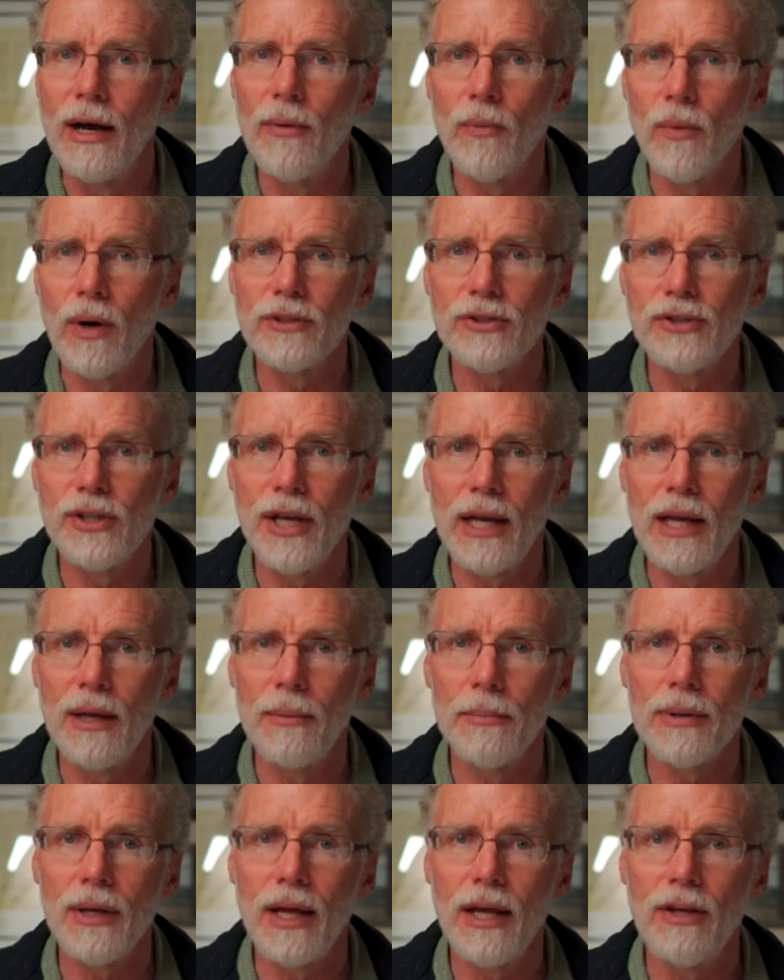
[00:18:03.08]
and what's
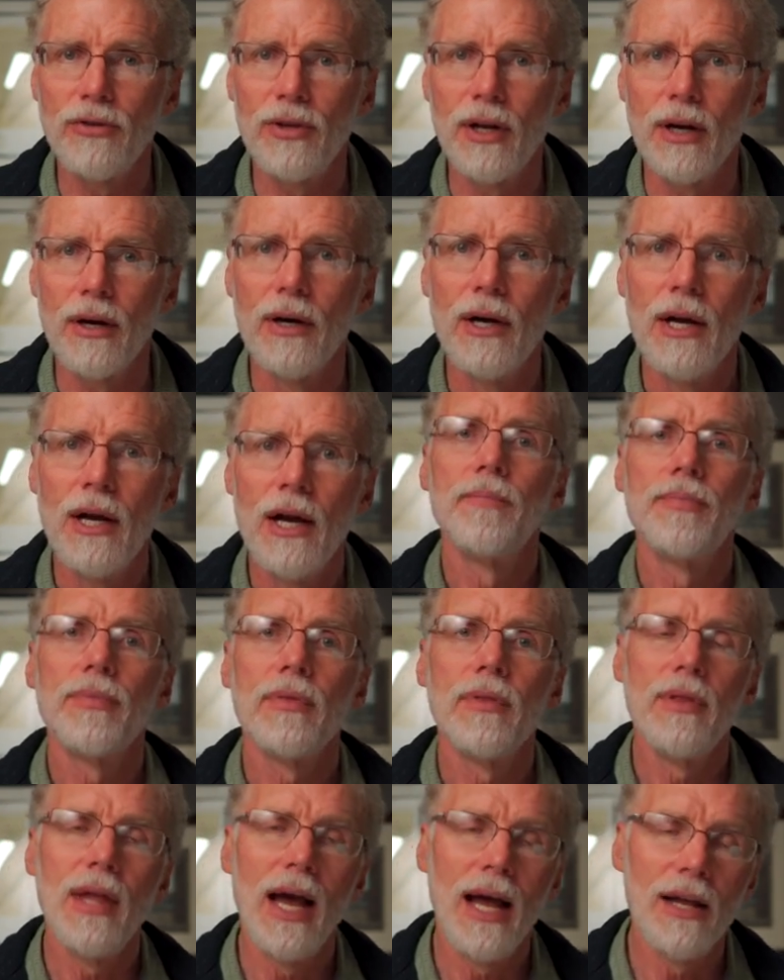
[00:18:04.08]
taking place here.
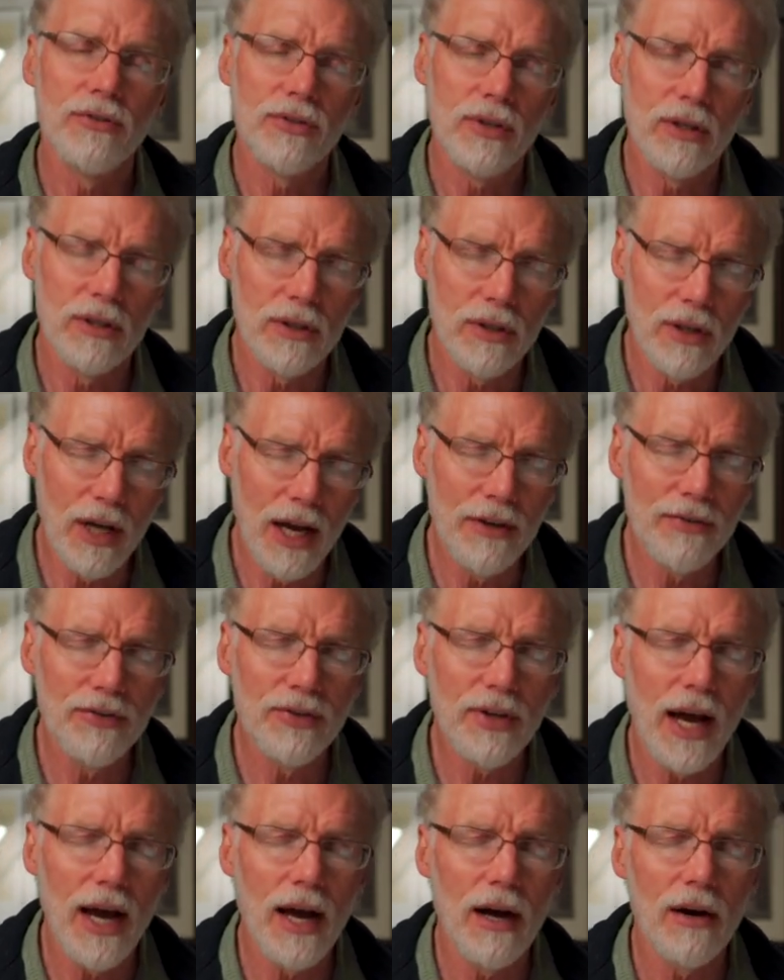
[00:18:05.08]
That's the
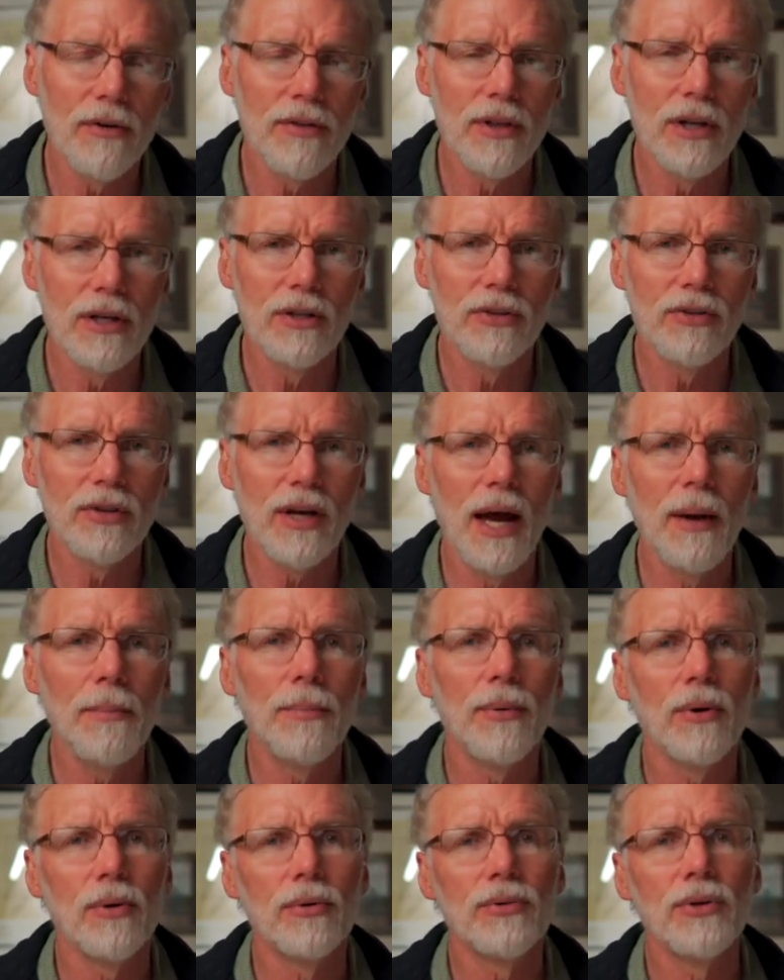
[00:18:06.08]
lifestyle of the
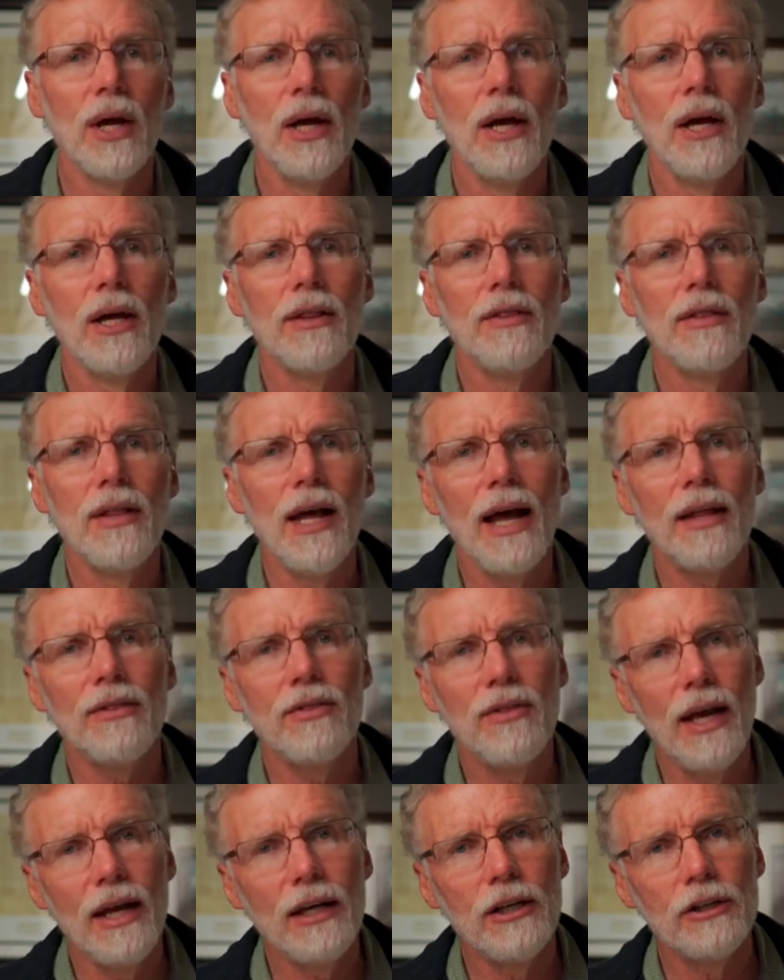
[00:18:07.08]
disciples that
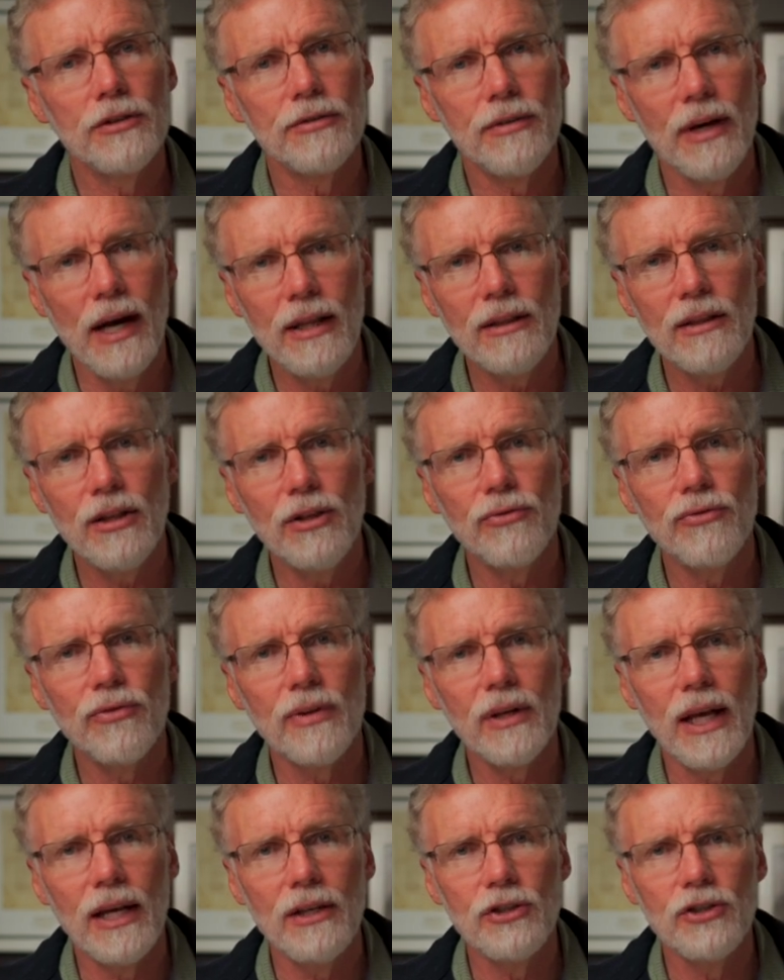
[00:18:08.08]
then create this
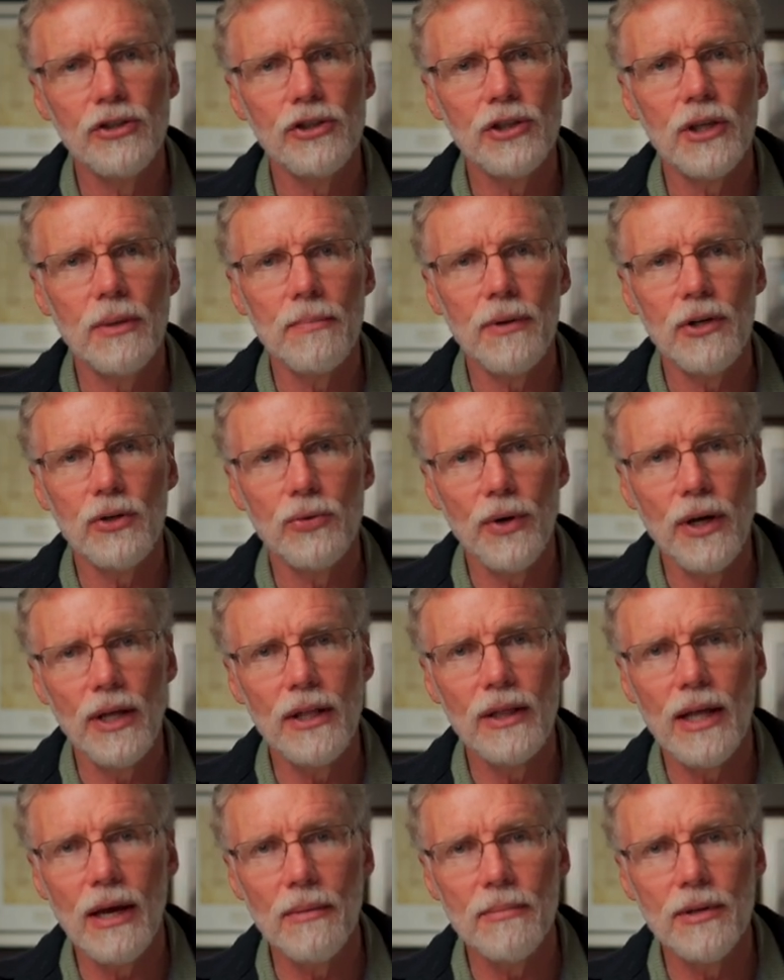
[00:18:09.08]
relationship
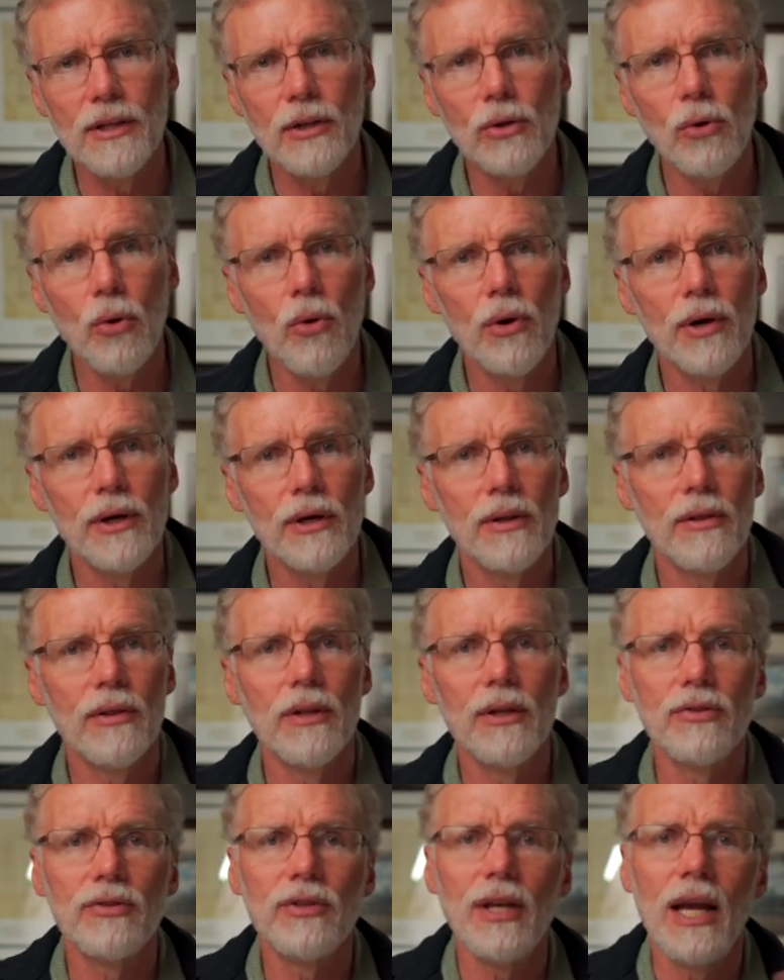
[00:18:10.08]
between them and the Lord.
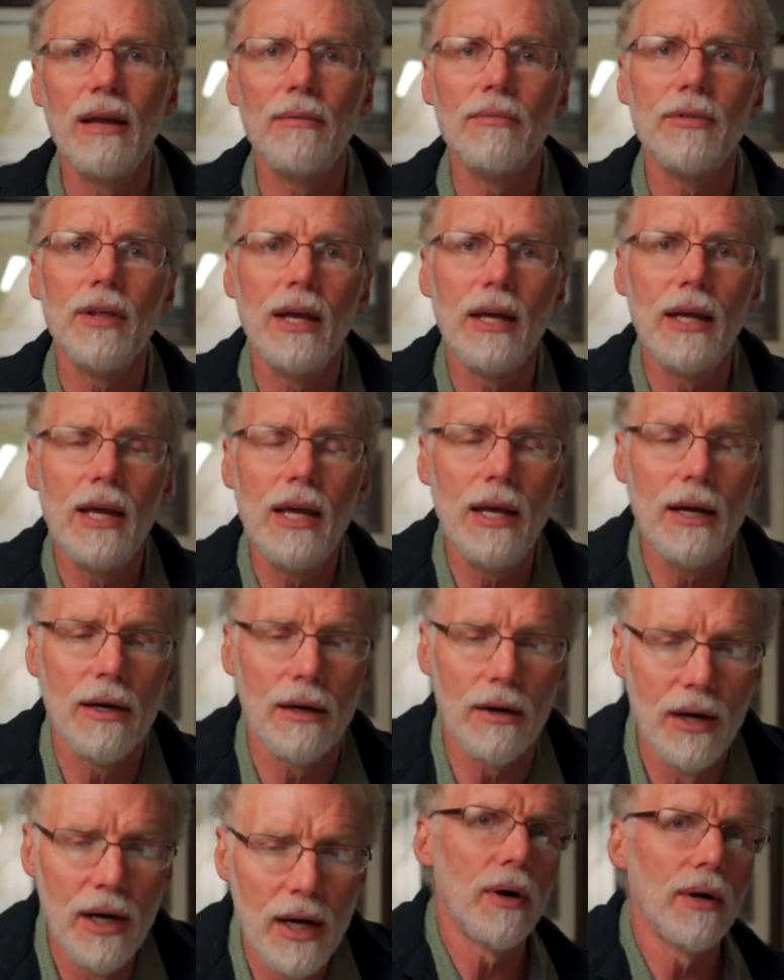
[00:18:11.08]
The same thing here.